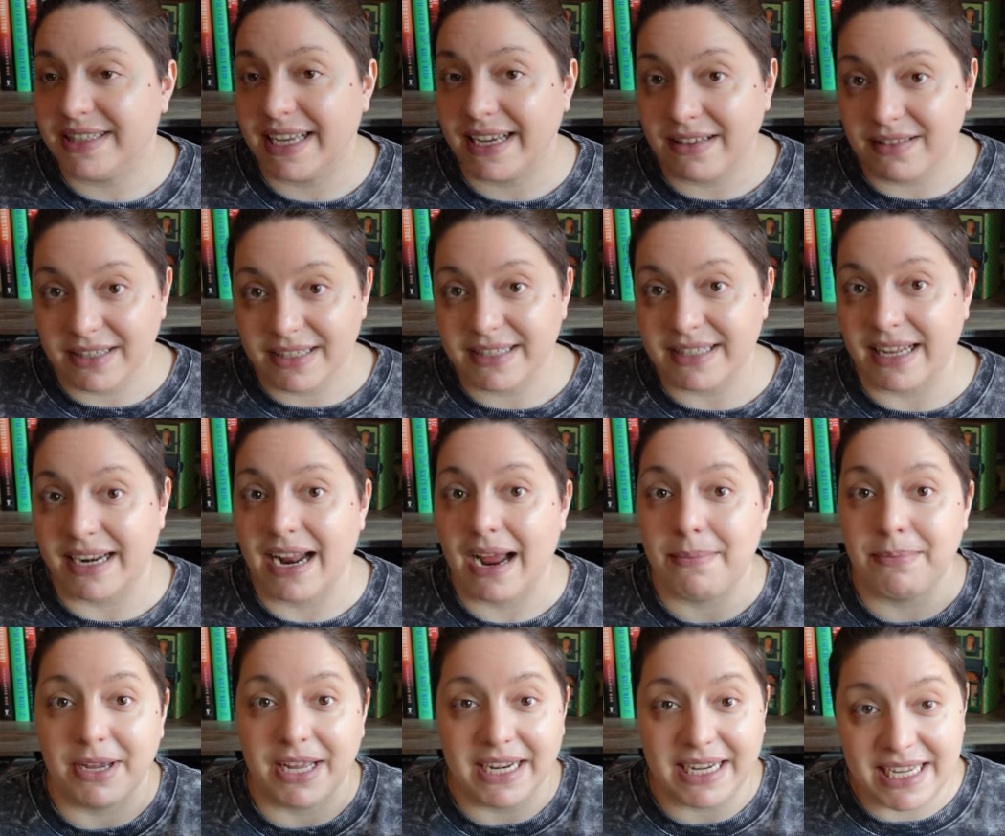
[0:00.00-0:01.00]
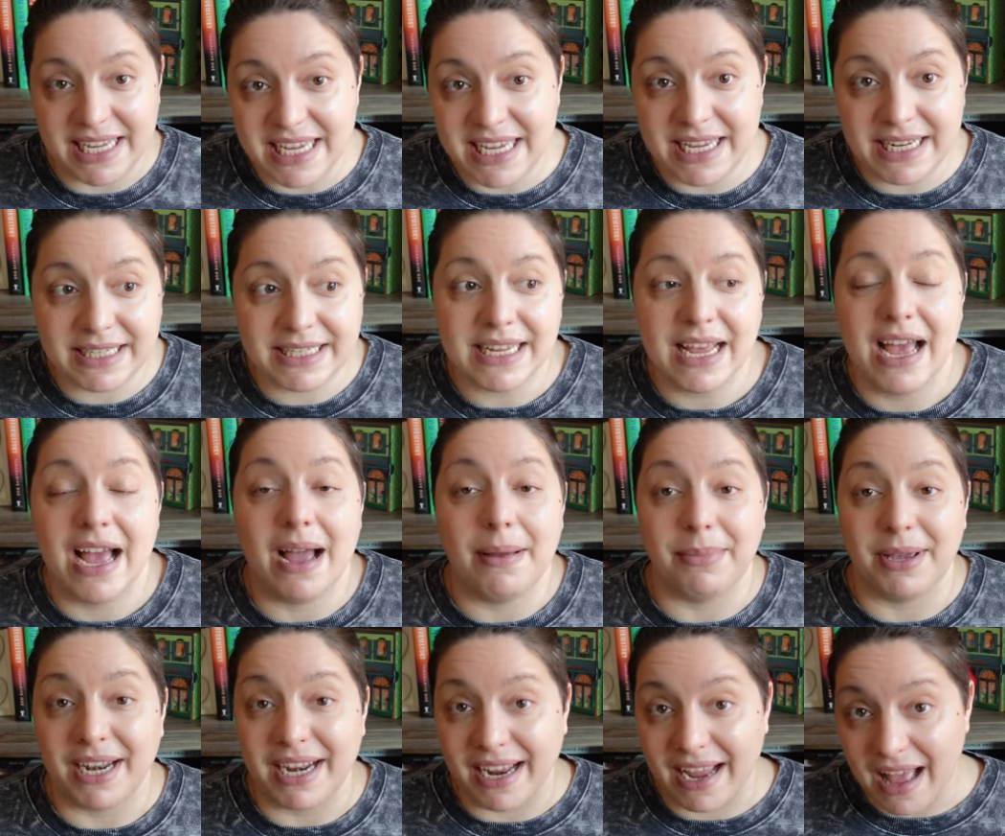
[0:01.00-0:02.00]
like, listen, I'm gonna eat, I'm
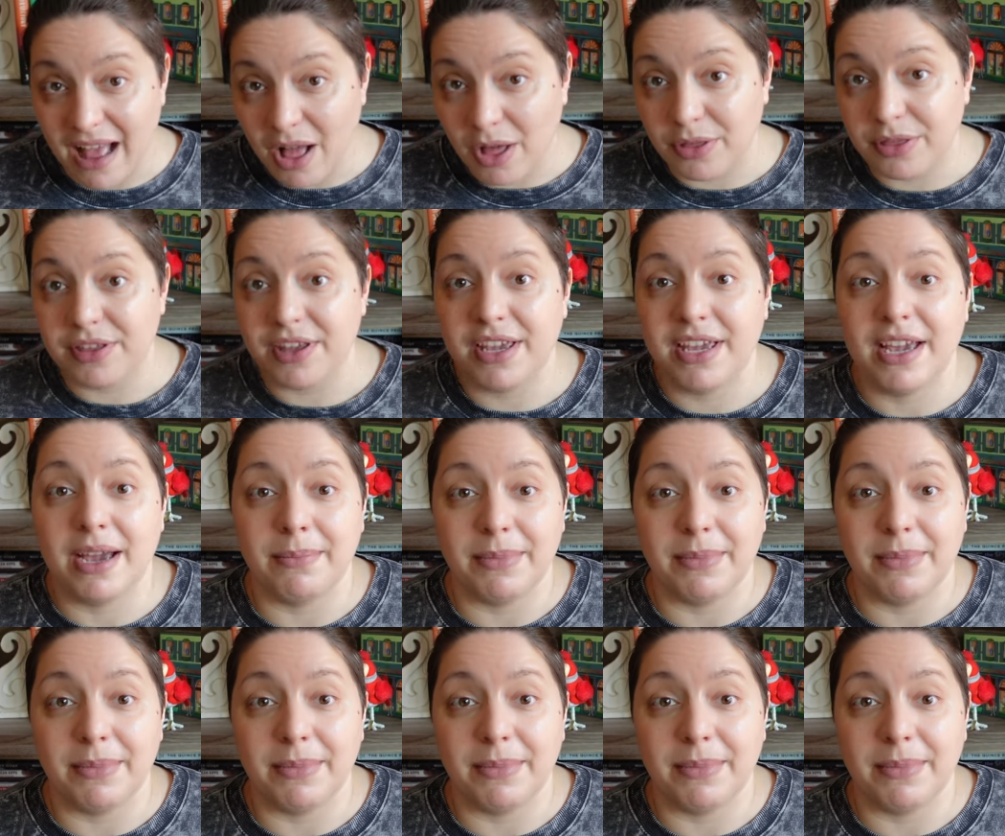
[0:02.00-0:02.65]
gonna get healthy,